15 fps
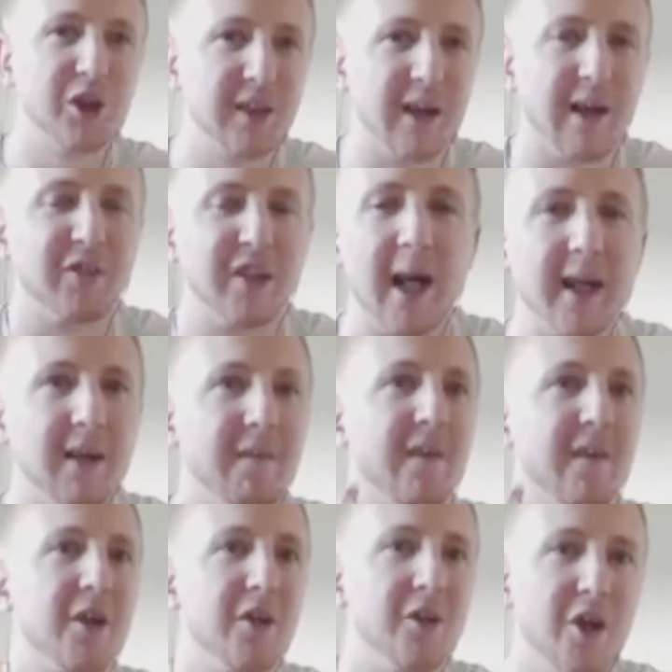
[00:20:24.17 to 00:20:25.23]
yourself to
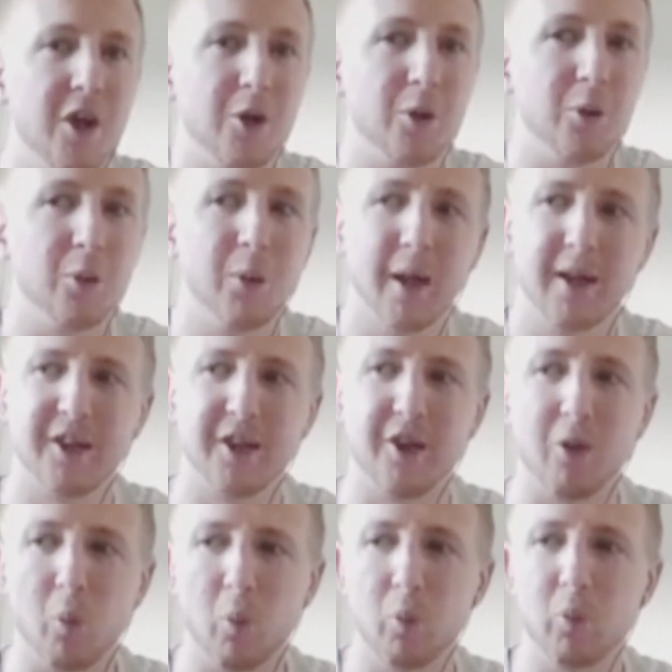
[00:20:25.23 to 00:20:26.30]
anything new, so that
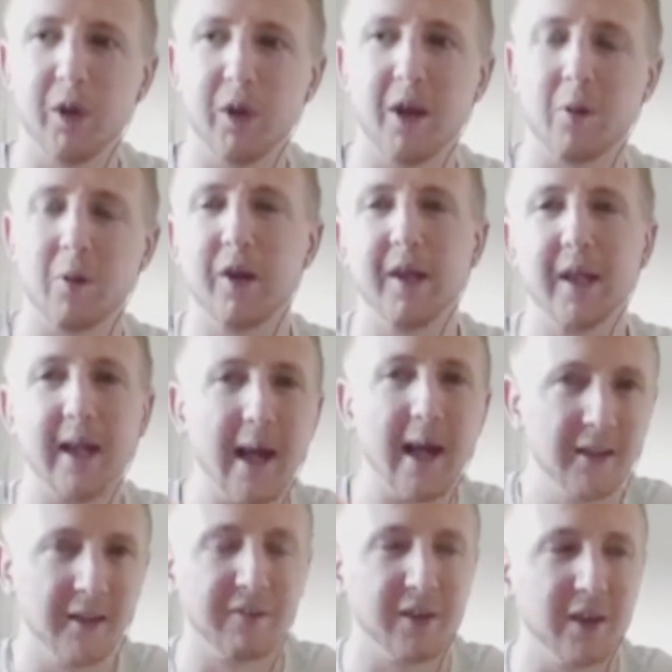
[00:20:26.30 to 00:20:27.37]
you know at the
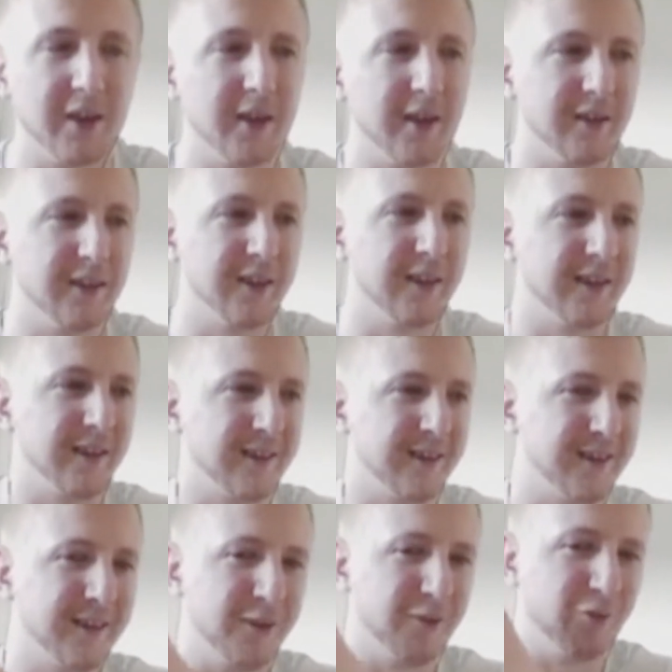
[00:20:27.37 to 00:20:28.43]
end of the the,
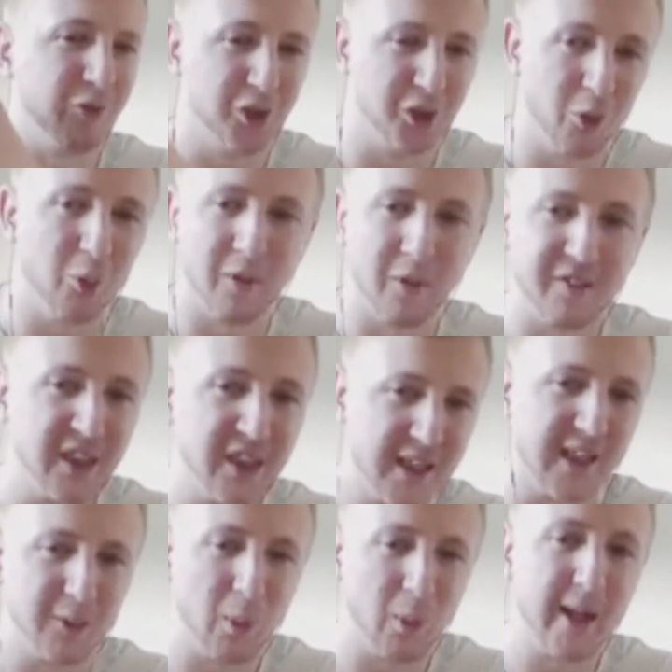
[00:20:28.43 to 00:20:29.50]
the result of the
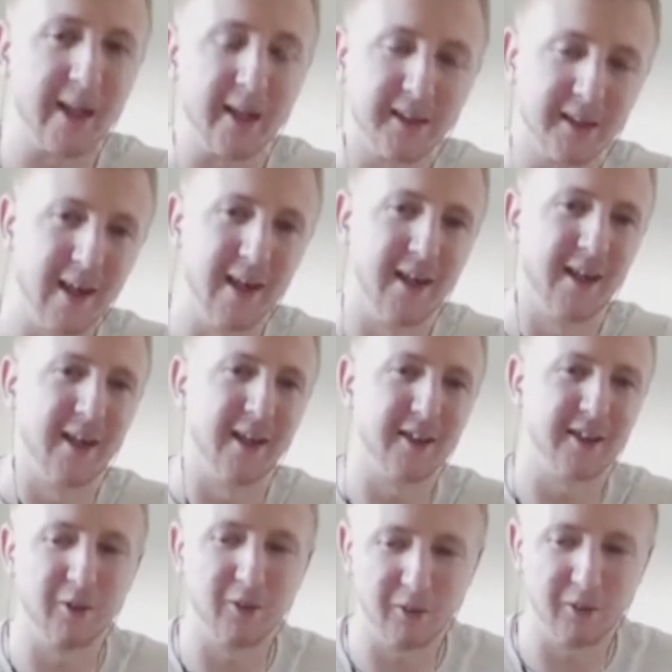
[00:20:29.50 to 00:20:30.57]
six weeks,
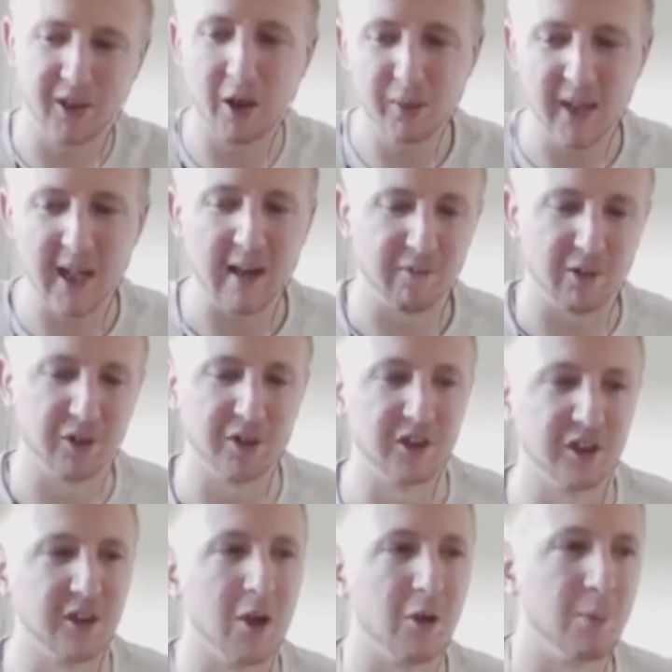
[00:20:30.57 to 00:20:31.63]
you go, yeah, I've lost a
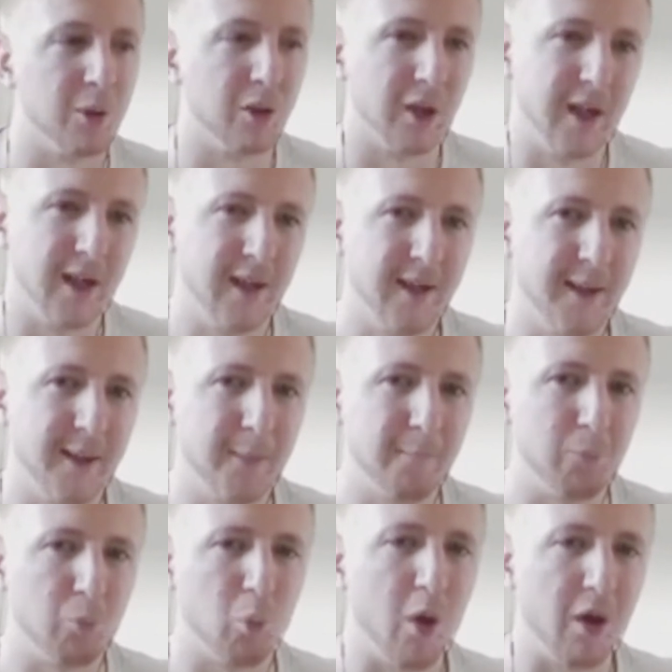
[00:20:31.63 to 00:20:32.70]
stone, but
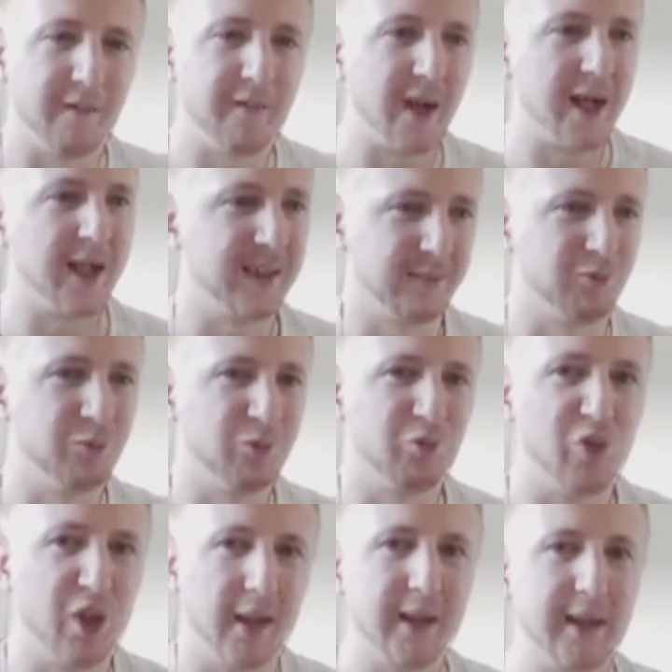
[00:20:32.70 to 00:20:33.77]
what have I
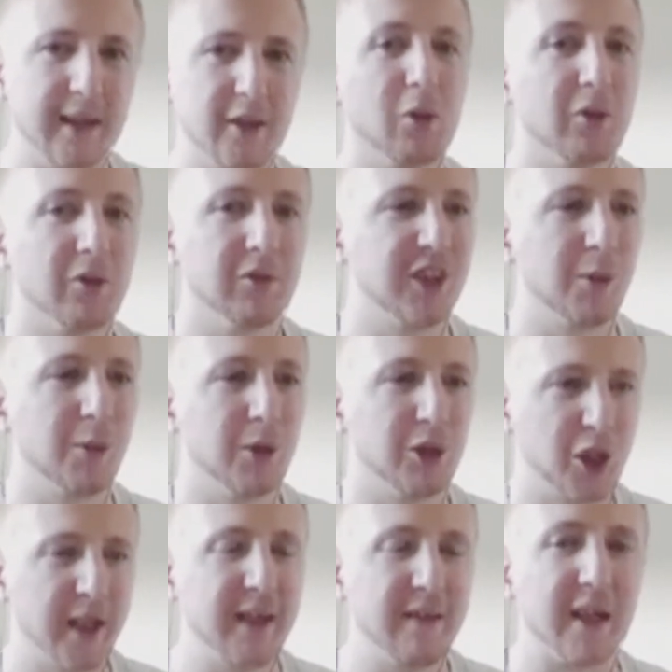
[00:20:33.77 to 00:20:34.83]
really done to
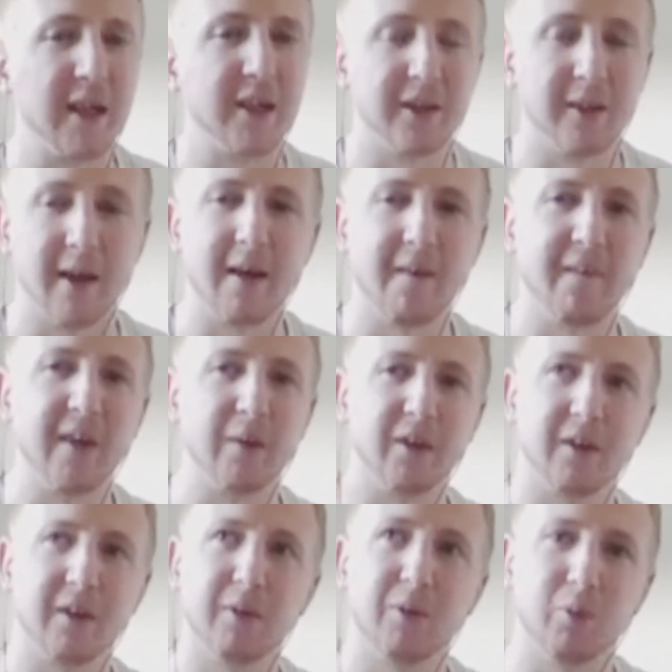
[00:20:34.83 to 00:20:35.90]
achieve that? So then I think
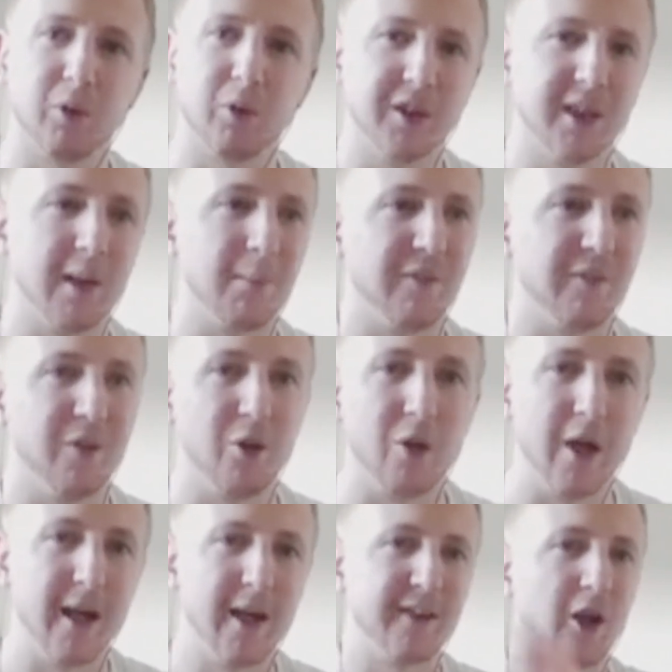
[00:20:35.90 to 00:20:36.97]
what you said
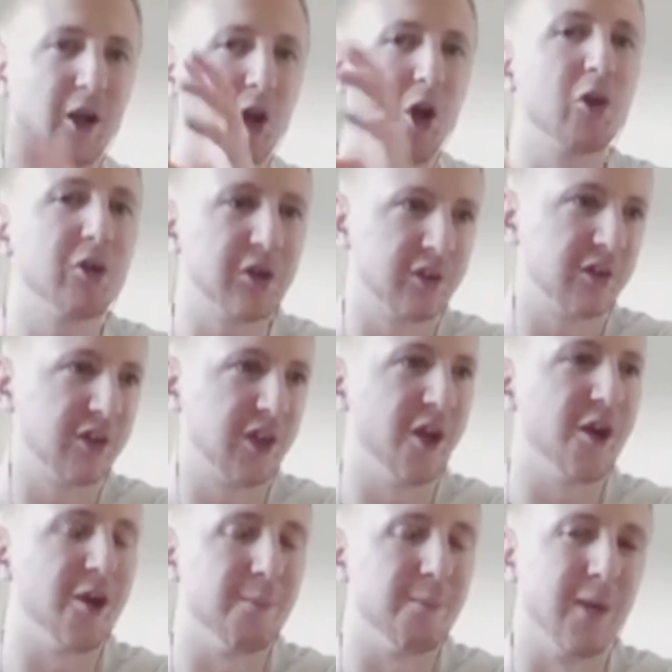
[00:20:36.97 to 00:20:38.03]
before, the long
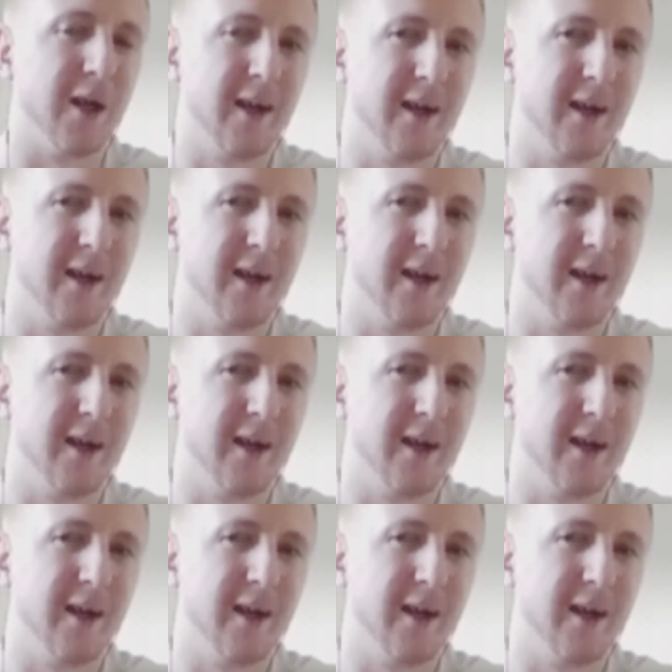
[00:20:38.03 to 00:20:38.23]
term